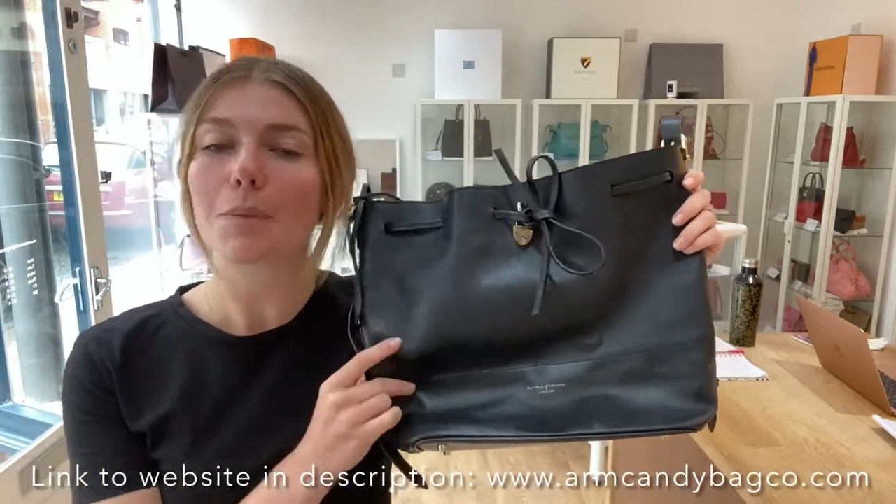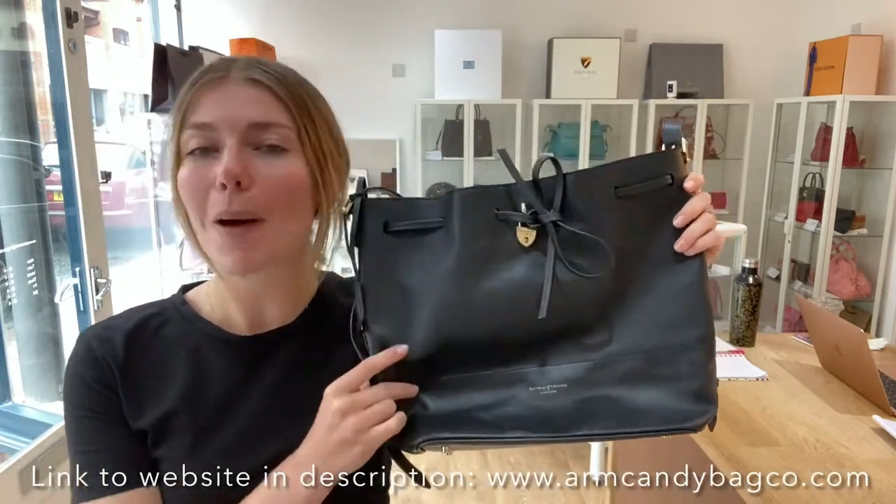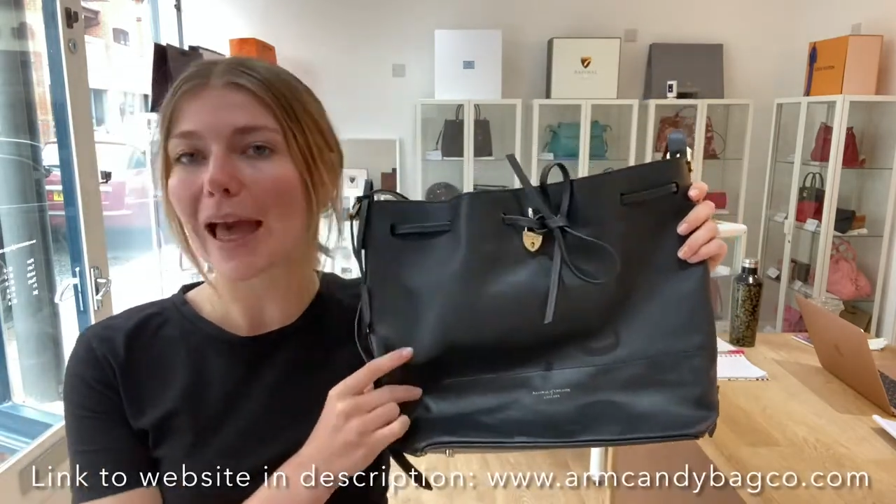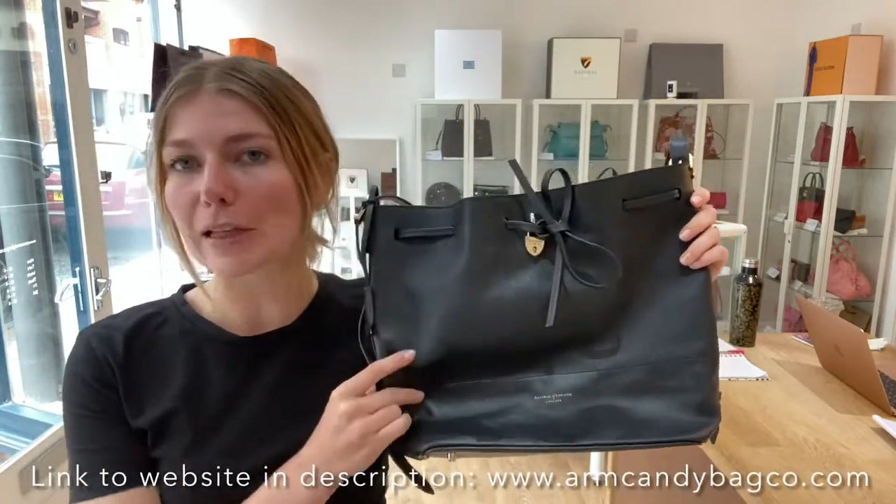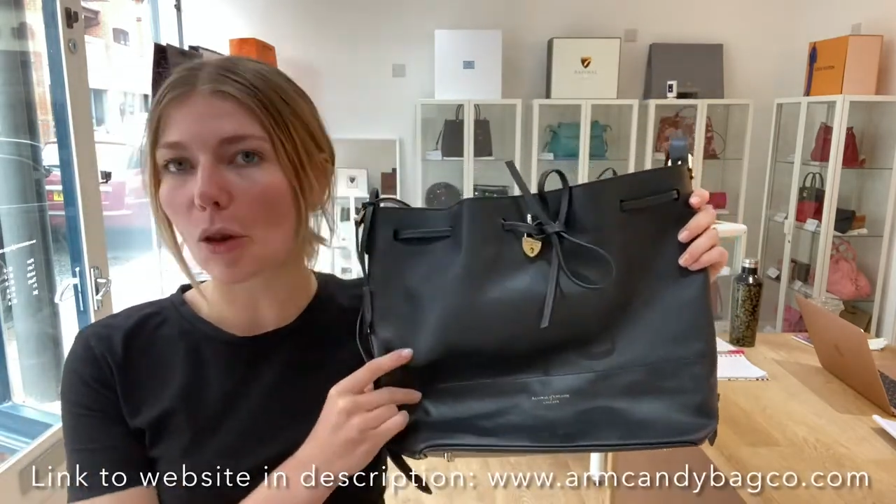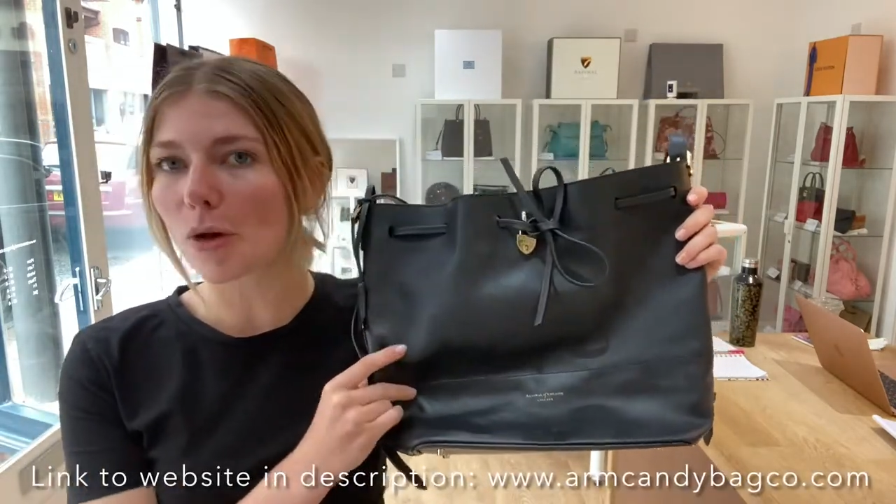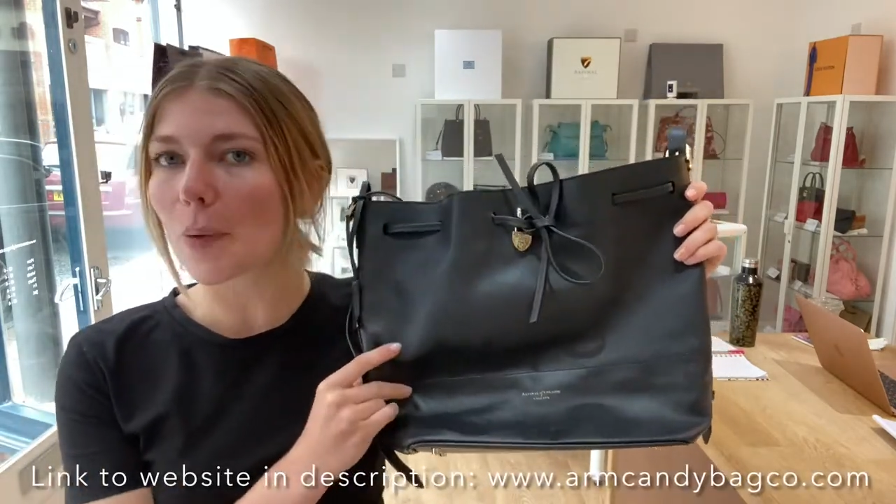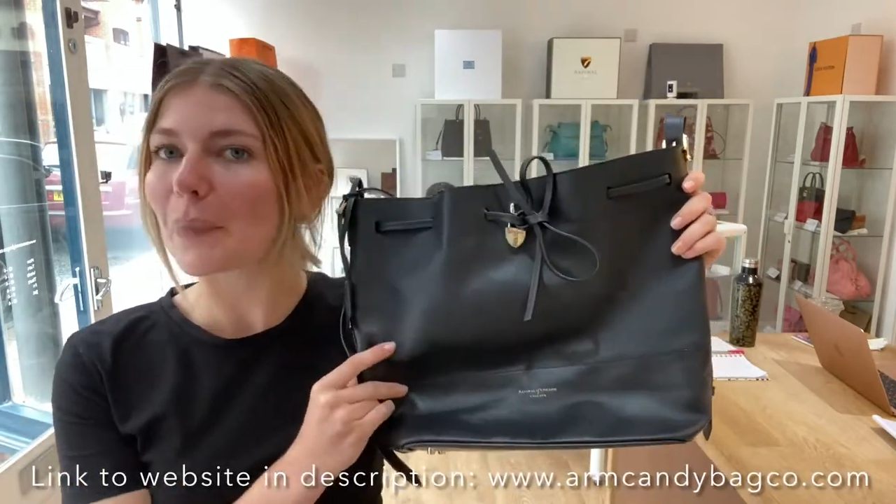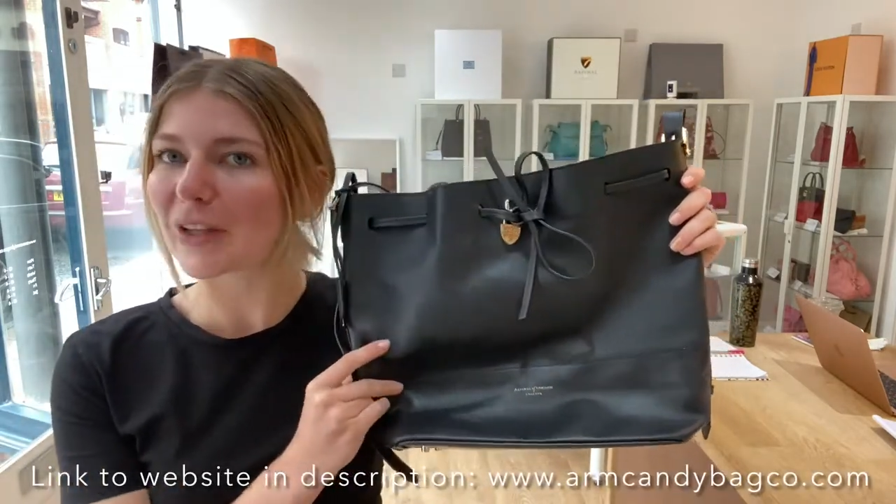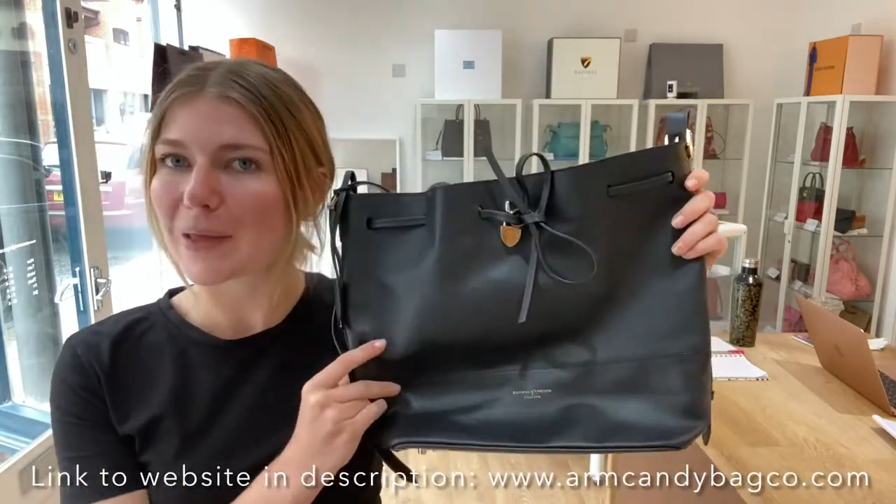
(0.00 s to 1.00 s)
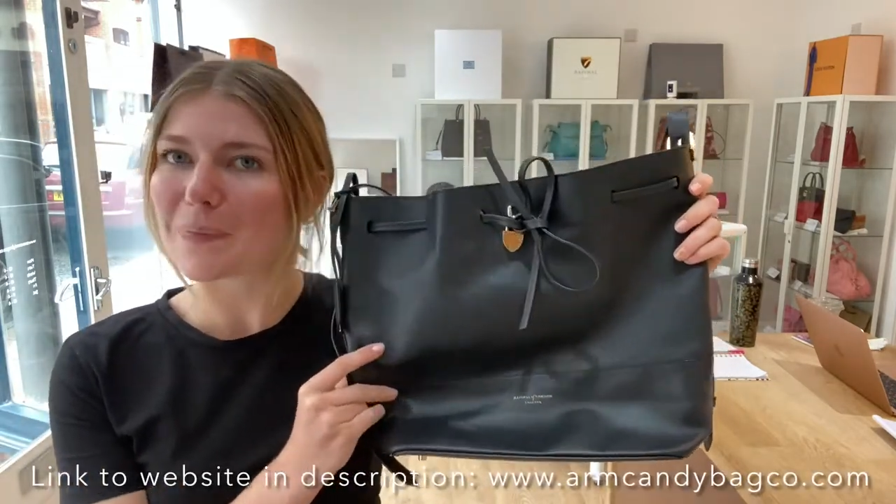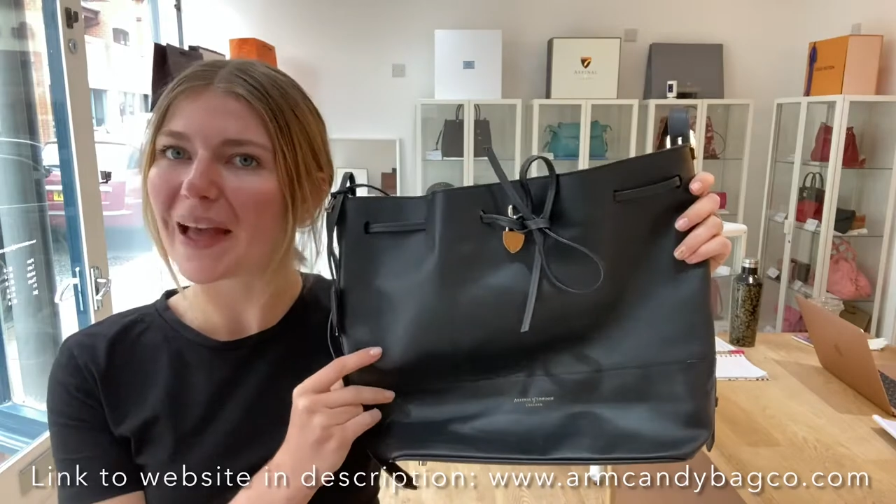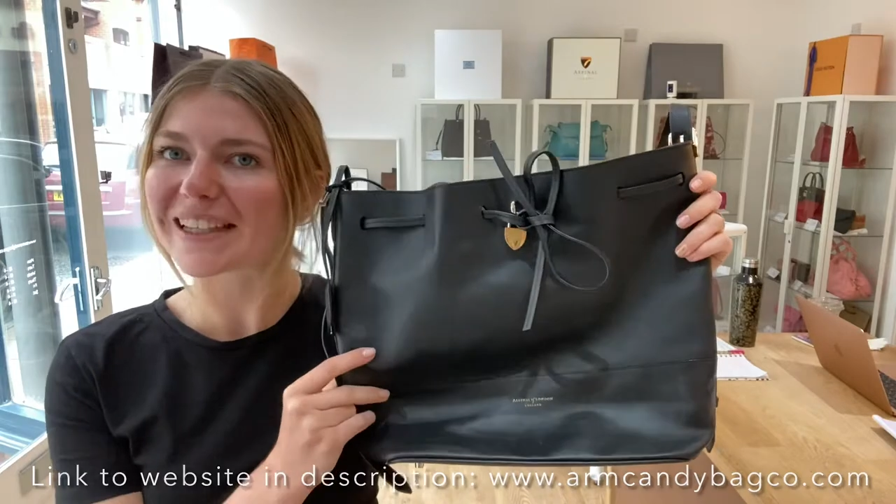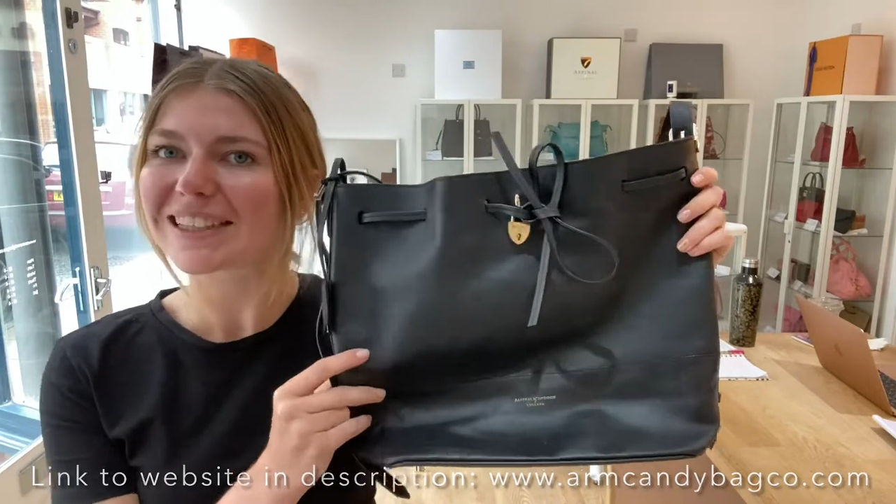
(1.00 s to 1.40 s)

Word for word: padlock bucket bag,